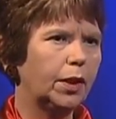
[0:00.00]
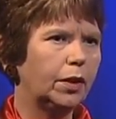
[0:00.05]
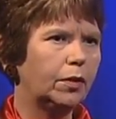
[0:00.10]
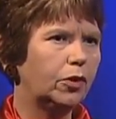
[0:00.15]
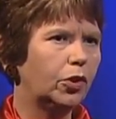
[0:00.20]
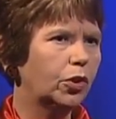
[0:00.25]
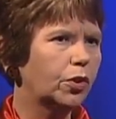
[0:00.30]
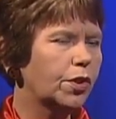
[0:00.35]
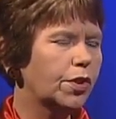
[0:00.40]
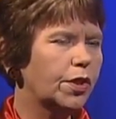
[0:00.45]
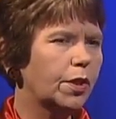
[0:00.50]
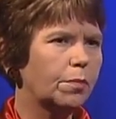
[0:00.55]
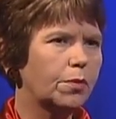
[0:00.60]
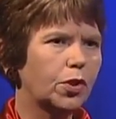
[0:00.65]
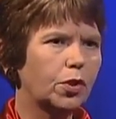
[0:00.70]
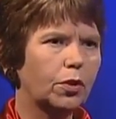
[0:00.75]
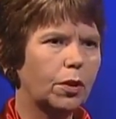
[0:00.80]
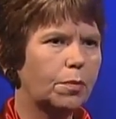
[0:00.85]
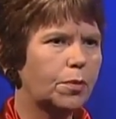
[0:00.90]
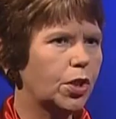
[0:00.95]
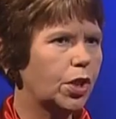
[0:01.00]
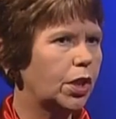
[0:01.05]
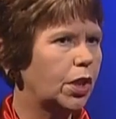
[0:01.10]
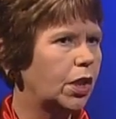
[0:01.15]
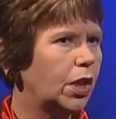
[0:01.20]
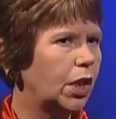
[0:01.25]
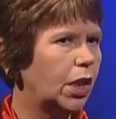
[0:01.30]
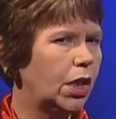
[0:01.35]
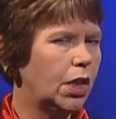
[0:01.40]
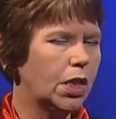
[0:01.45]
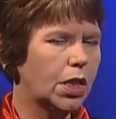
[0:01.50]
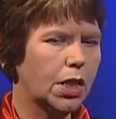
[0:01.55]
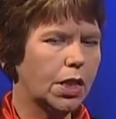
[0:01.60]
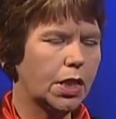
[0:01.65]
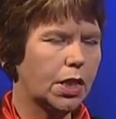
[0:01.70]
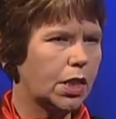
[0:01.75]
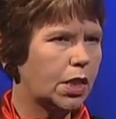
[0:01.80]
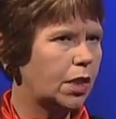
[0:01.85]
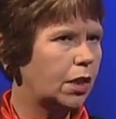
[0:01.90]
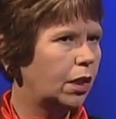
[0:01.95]
I mean, your oh, subscription is... You
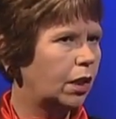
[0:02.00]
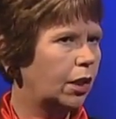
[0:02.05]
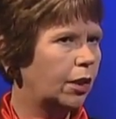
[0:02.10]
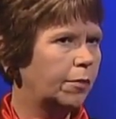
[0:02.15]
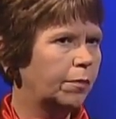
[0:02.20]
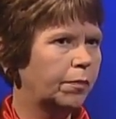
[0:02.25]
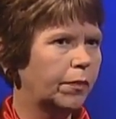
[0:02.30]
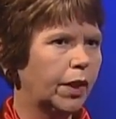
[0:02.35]
could almost give them